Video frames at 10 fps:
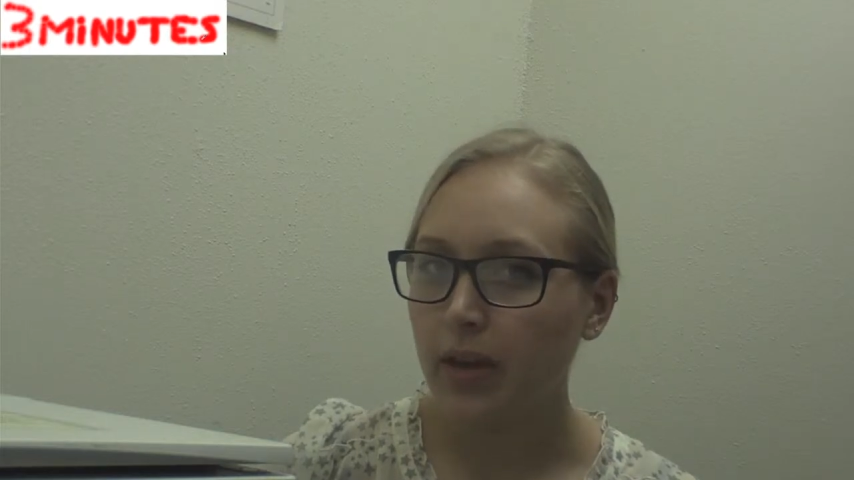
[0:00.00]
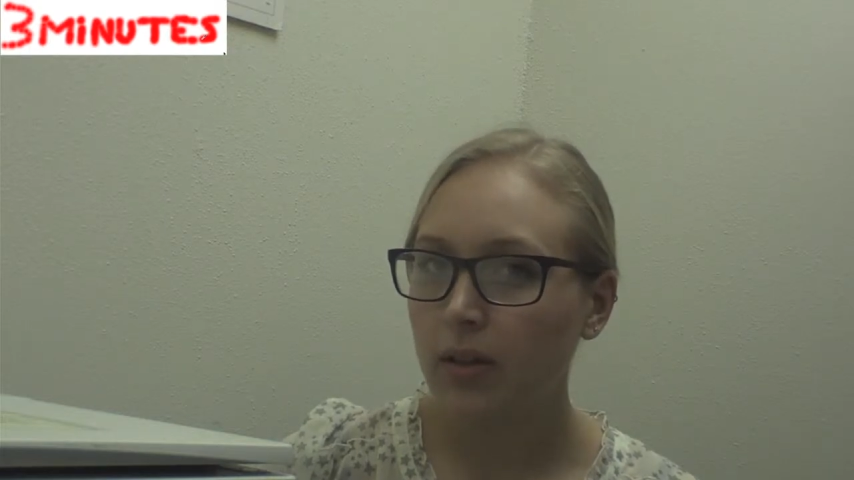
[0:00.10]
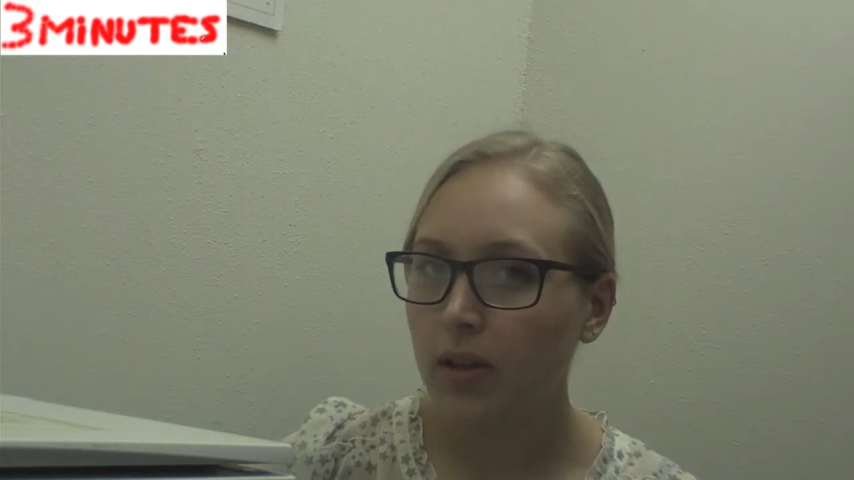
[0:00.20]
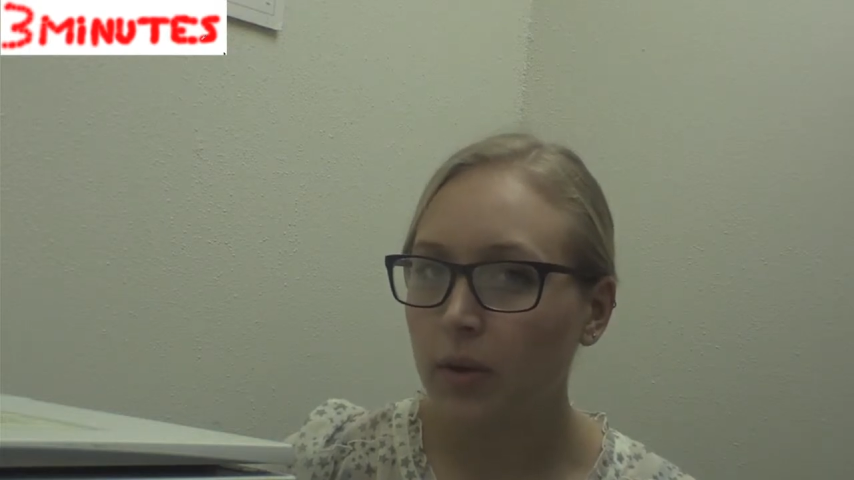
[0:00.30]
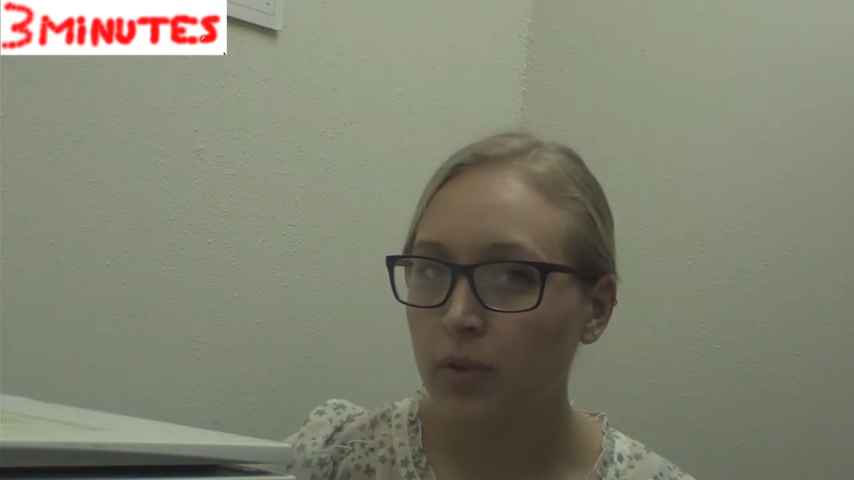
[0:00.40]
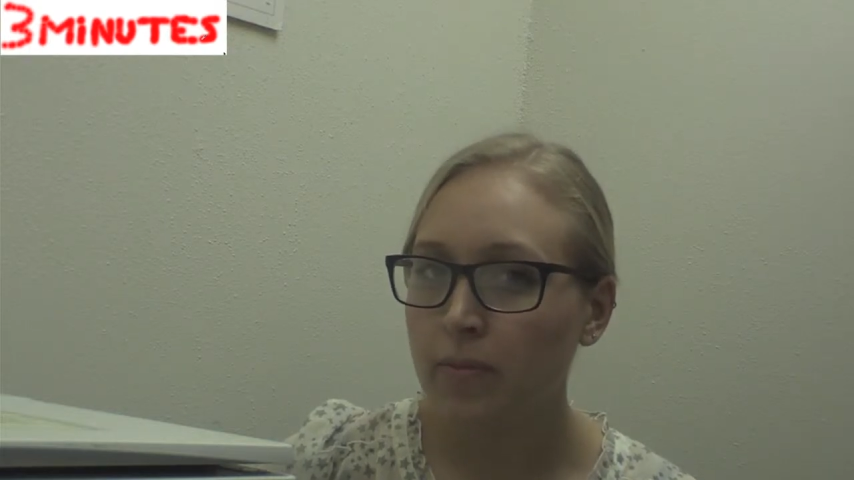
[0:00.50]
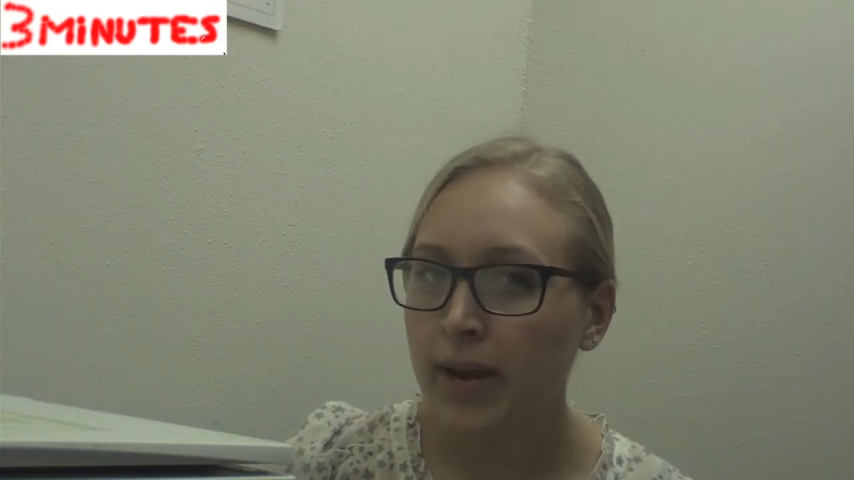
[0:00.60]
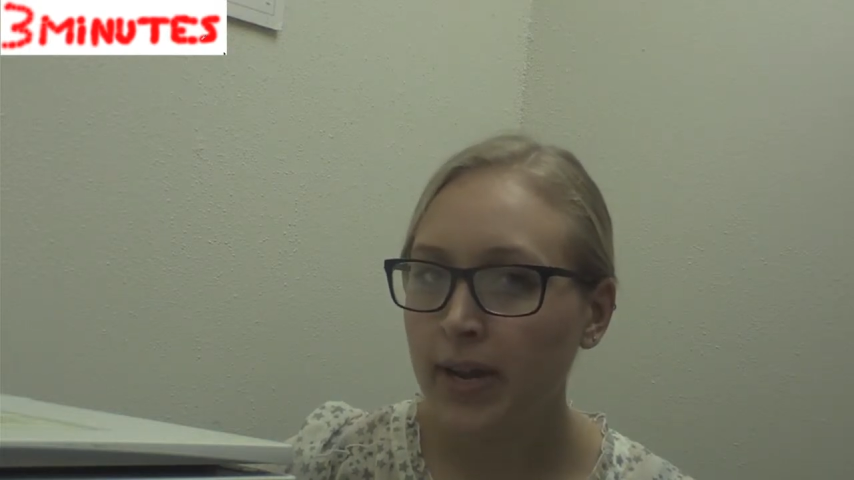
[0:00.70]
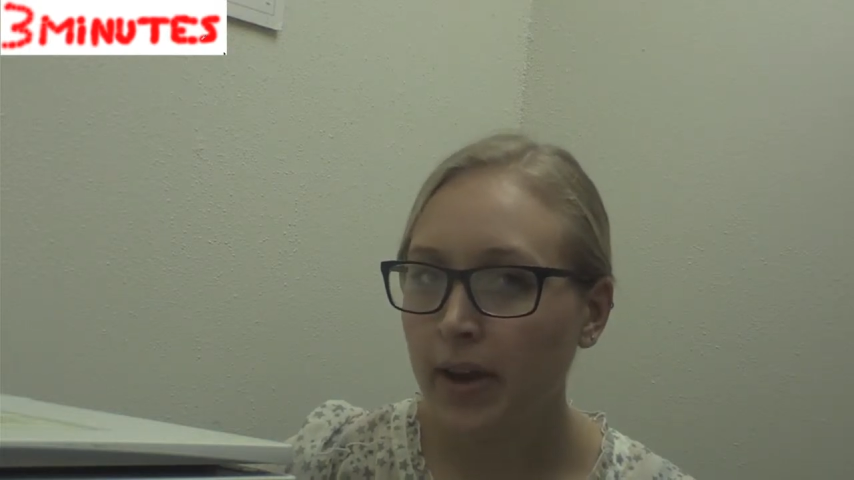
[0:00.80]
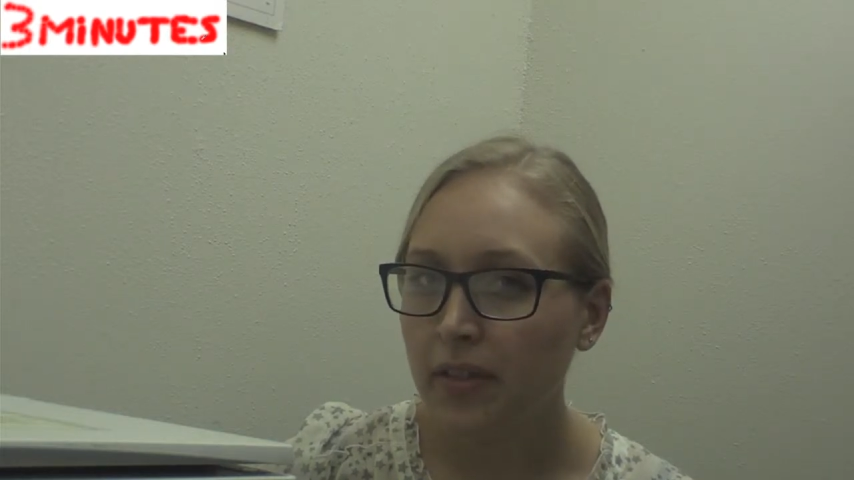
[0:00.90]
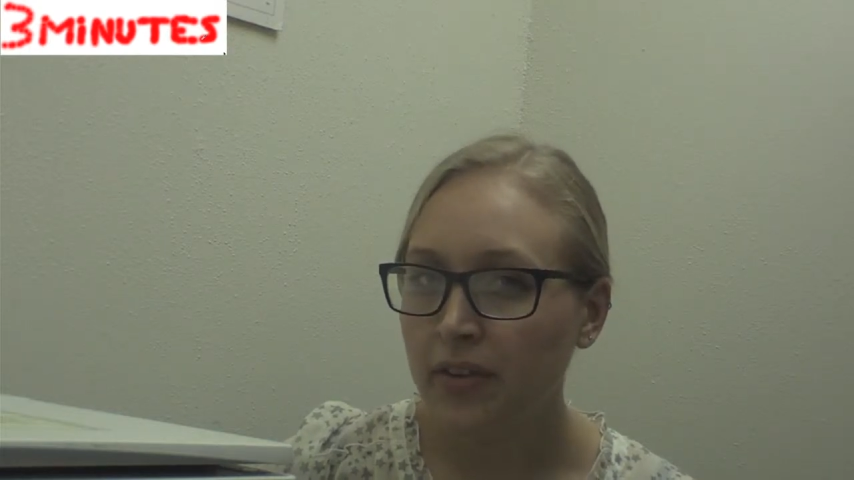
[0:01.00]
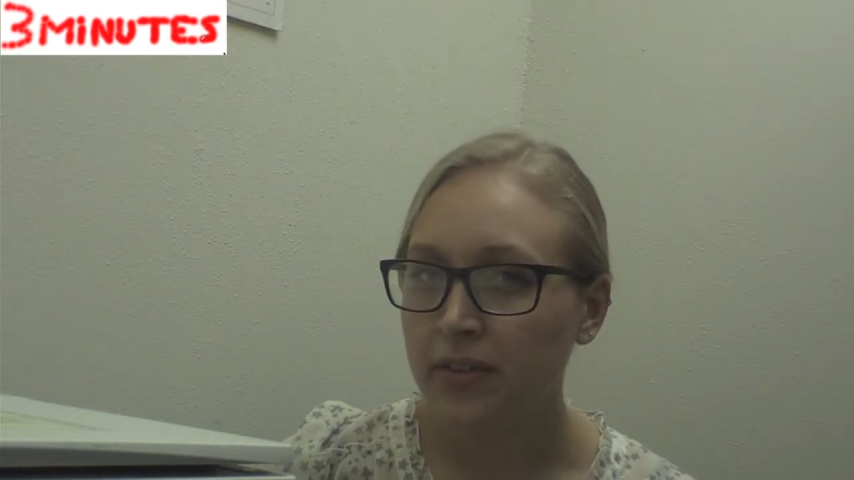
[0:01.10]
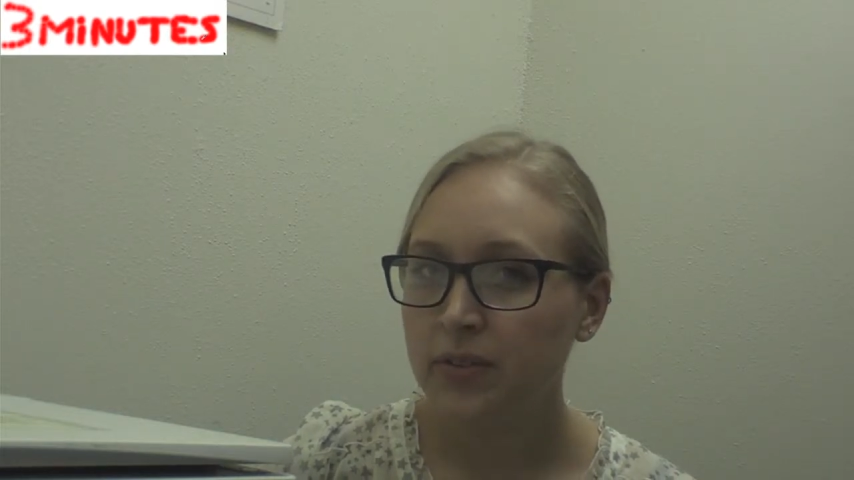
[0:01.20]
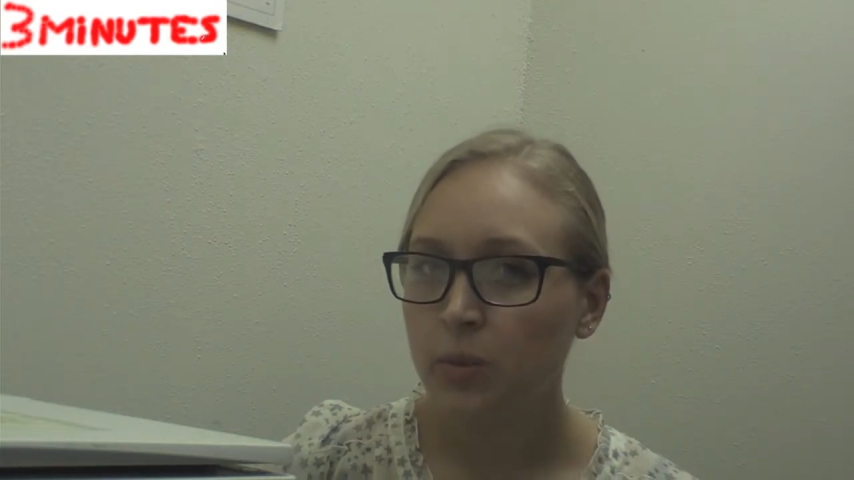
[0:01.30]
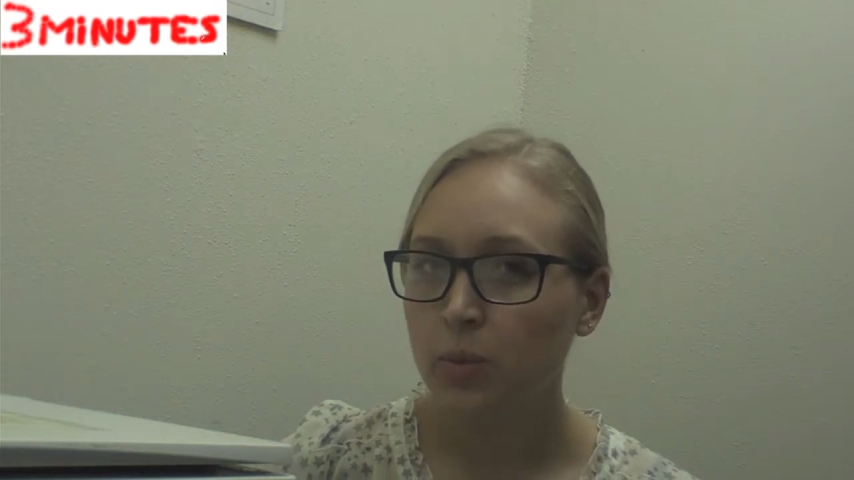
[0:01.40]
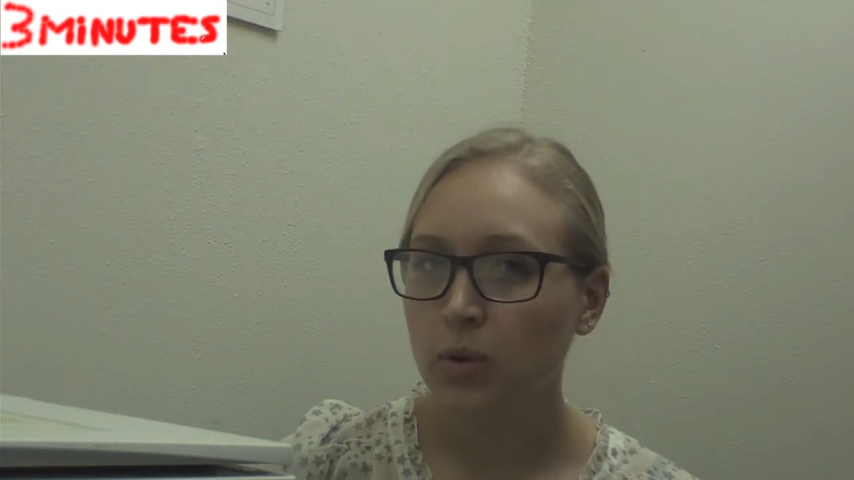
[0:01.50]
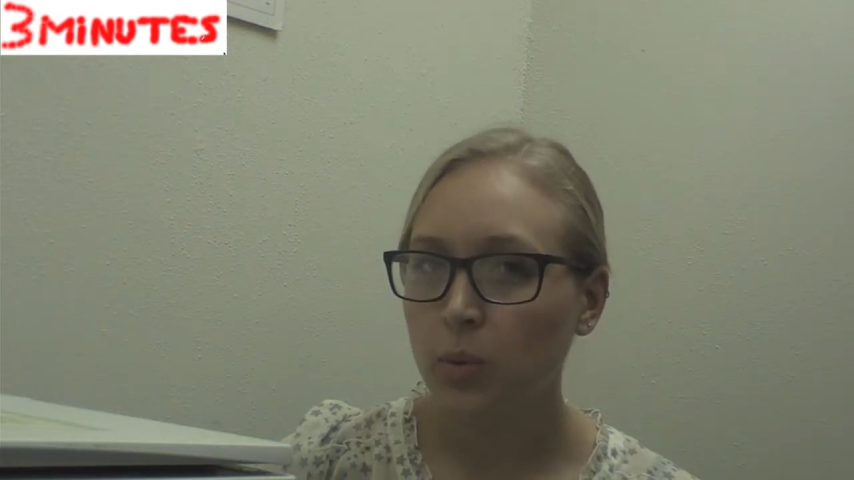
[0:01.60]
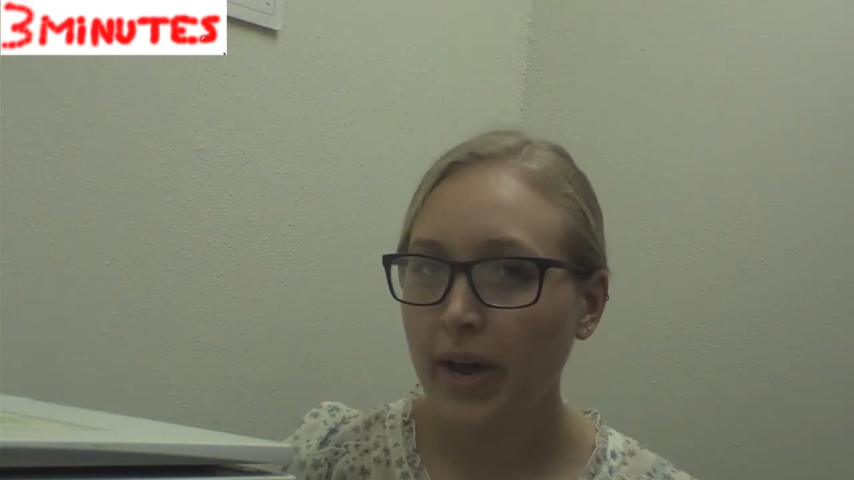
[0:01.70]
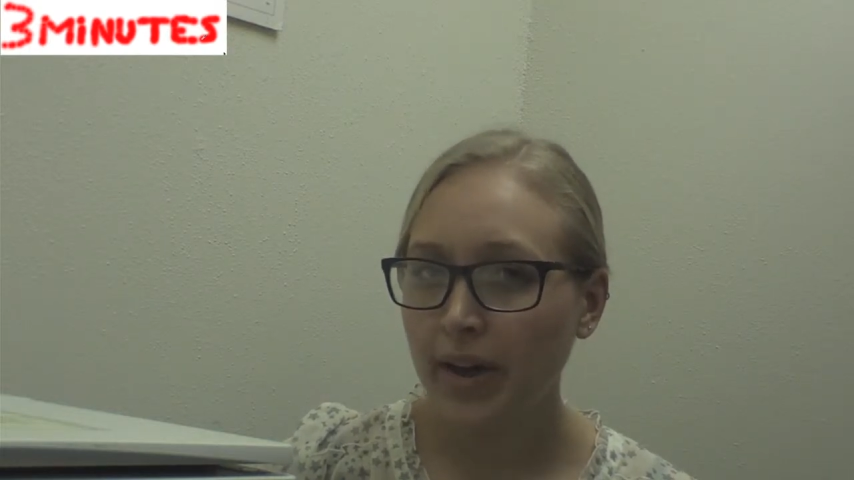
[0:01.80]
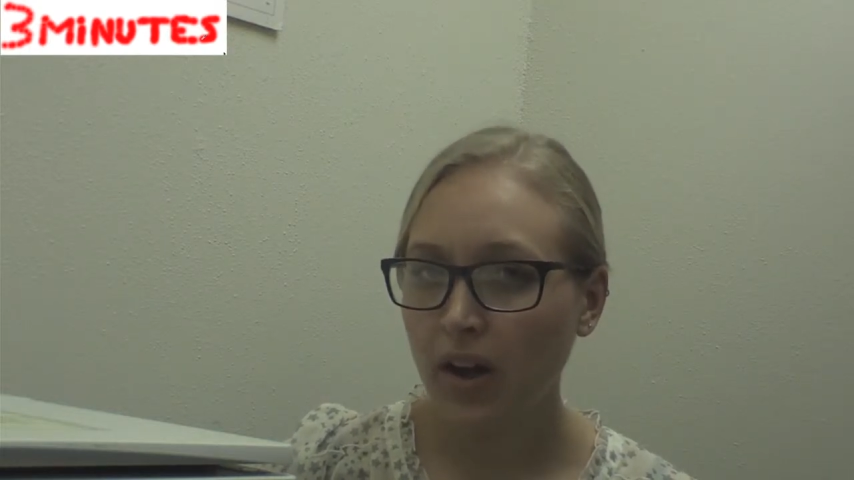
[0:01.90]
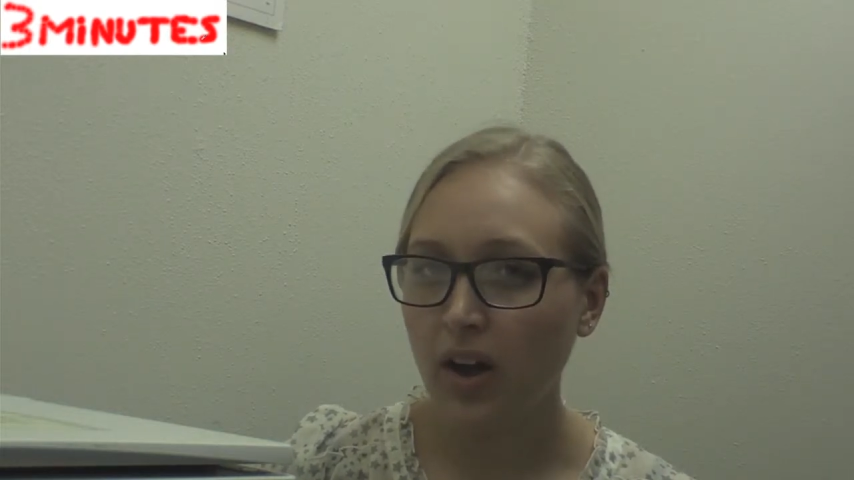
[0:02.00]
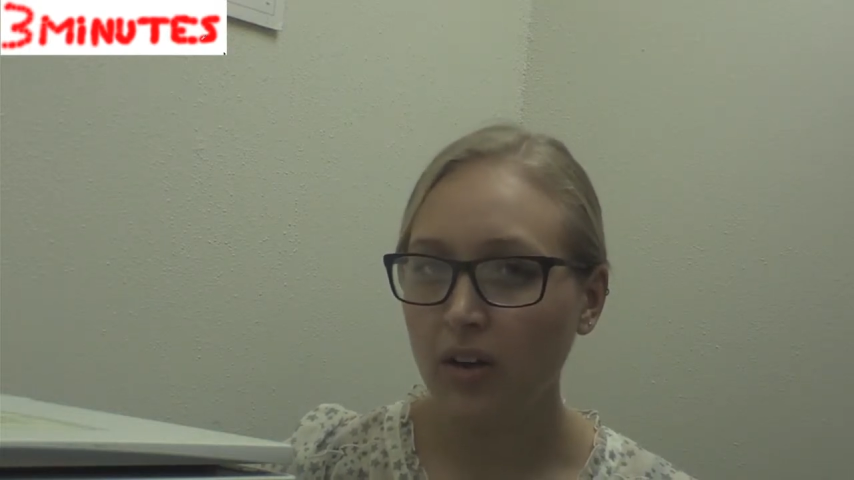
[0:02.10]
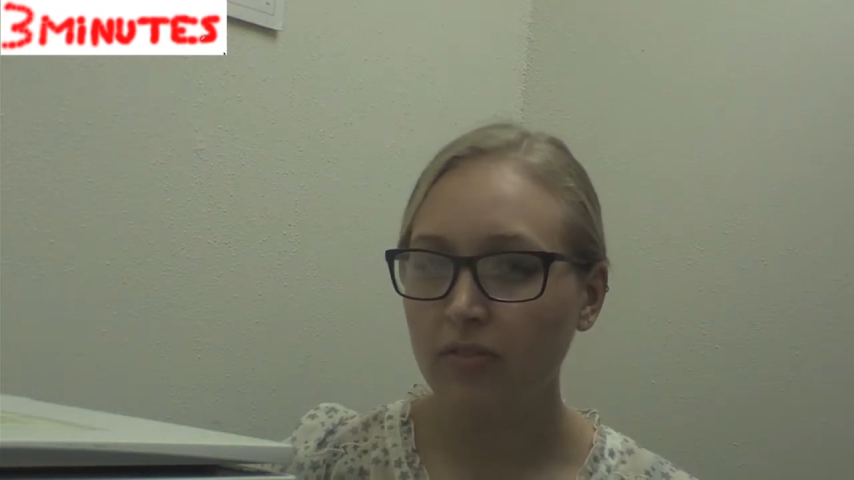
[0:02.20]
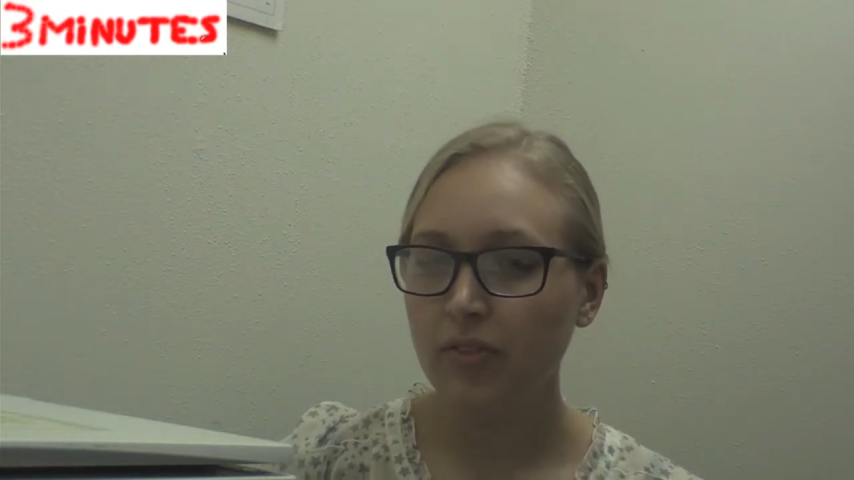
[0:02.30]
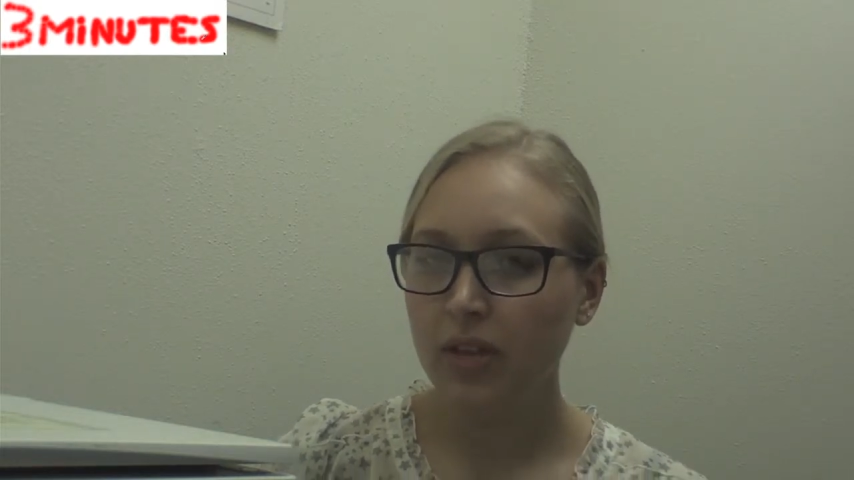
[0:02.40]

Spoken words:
along with many others, were way off.